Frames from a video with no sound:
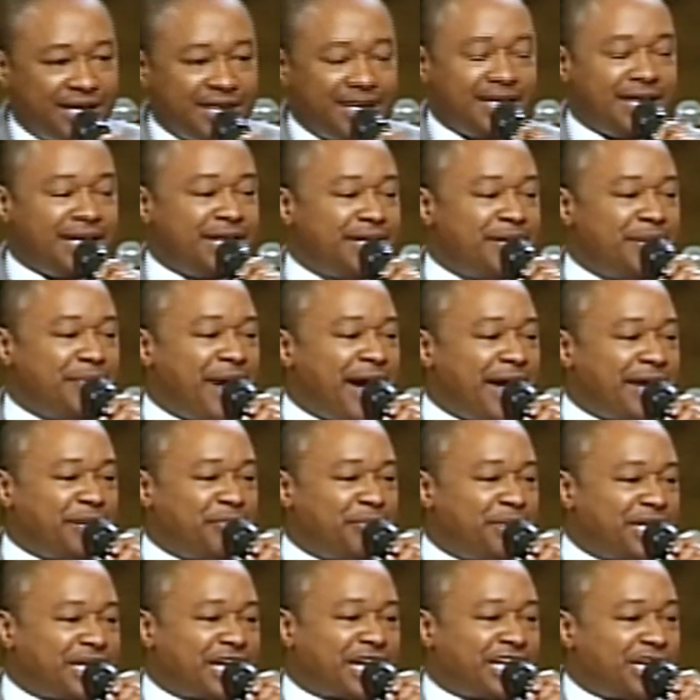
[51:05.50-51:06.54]
Anybody
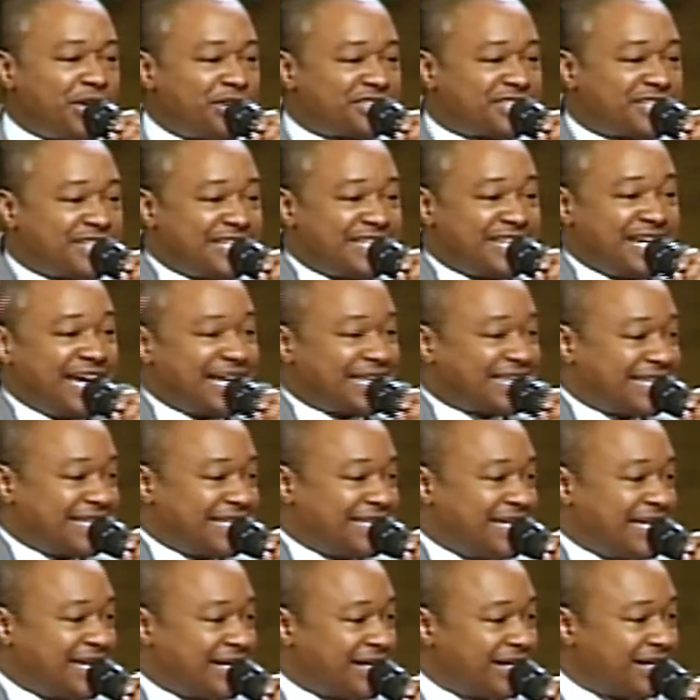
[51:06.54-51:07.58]
been close to death in
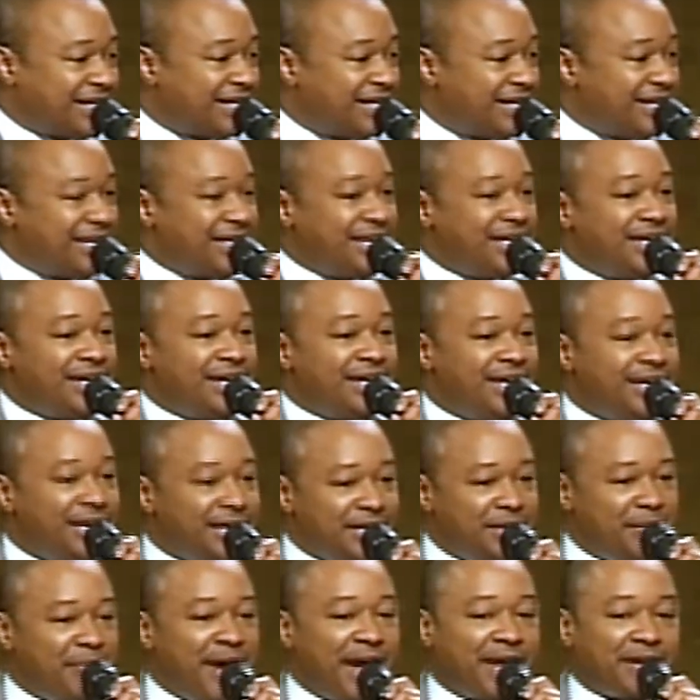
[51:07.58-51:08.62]
here?
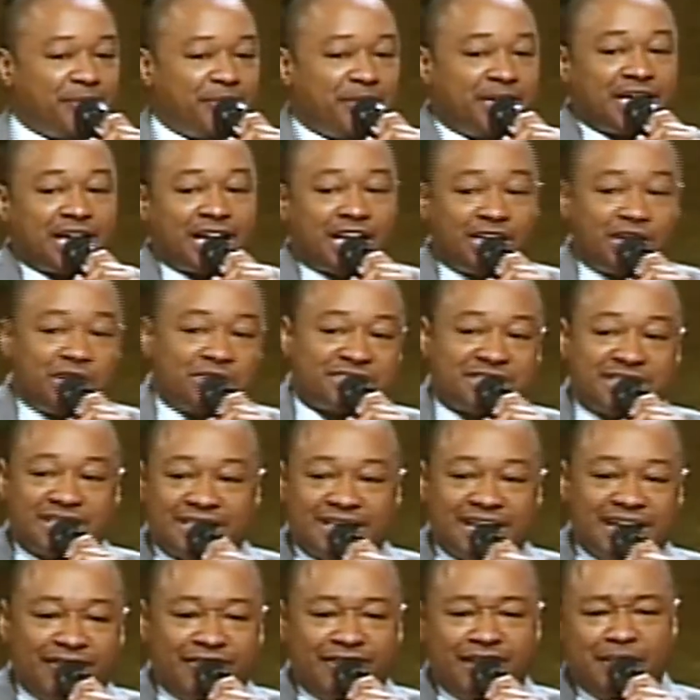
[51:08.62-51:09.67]
Anybody been close to
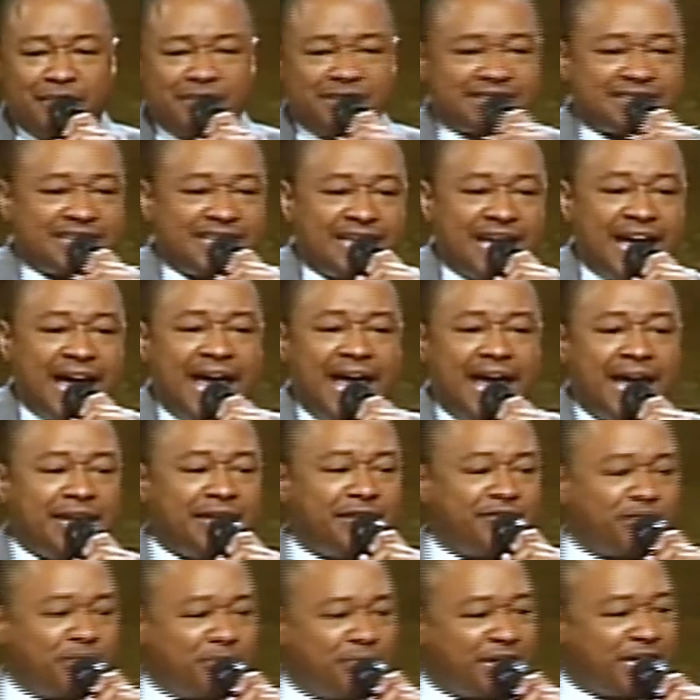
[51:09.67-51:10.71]
death? Let me see your hand
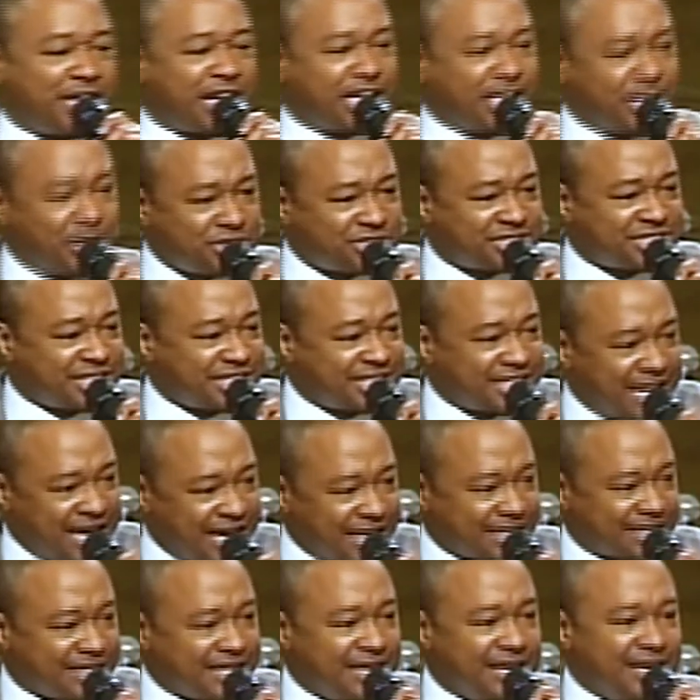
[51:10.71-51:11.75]
if you've been close to
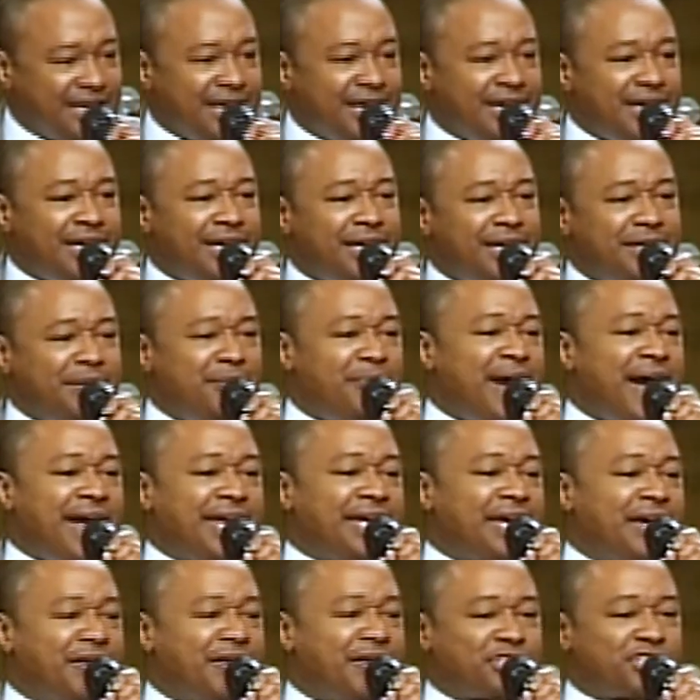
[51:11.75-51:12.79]
death.
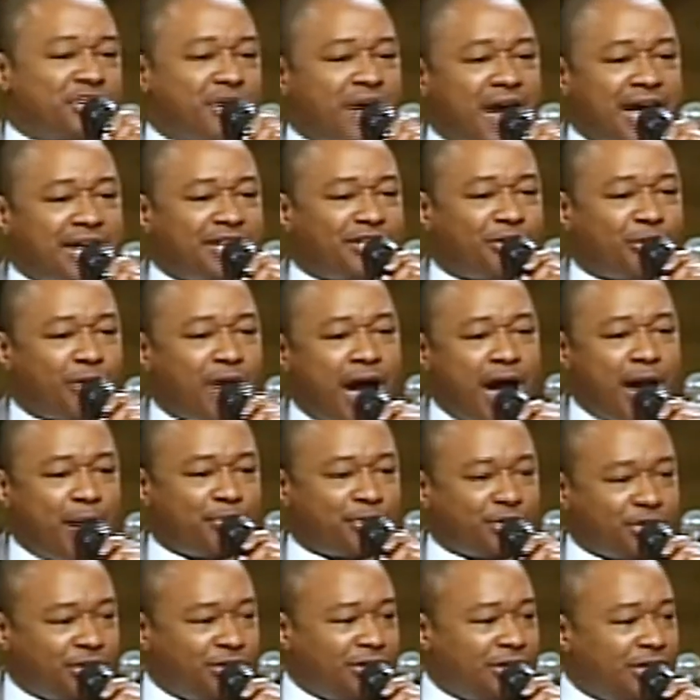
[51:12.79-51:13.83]
Anybody ever tried to rob
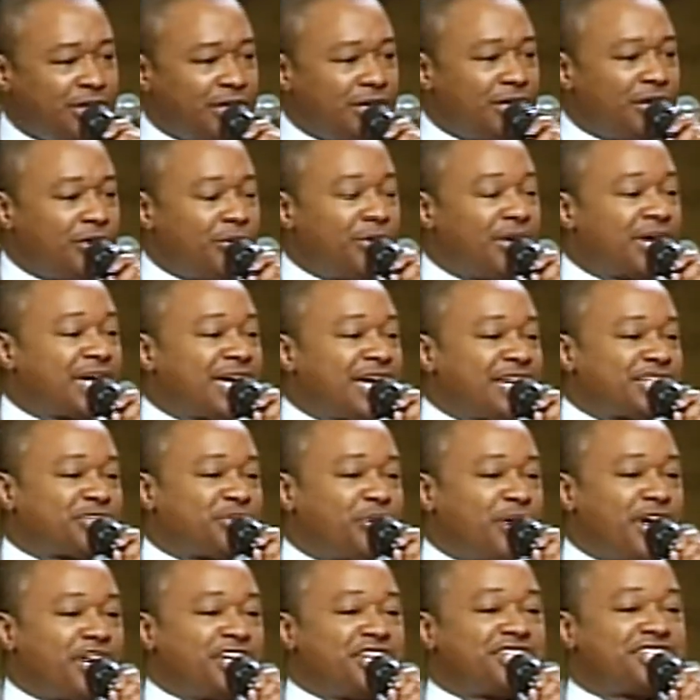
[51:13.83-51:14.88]
you? Well, guess
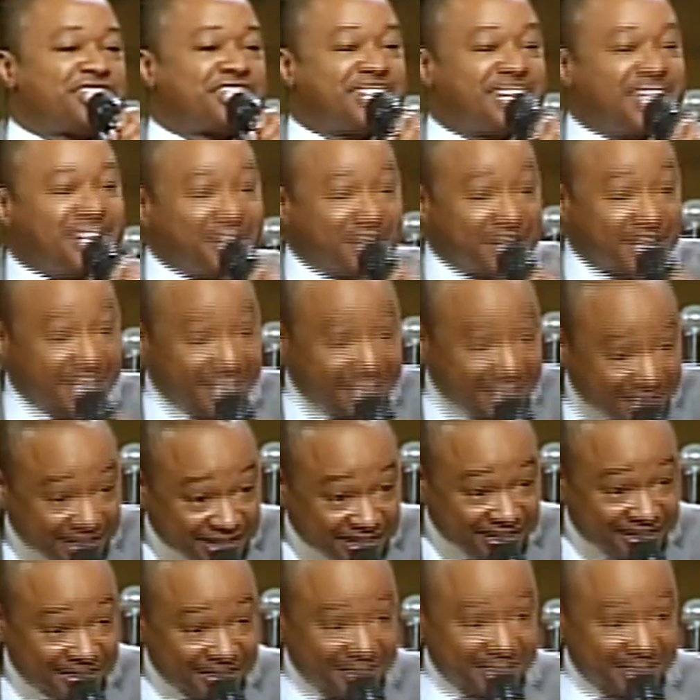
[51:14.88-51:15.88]
what? You're still here.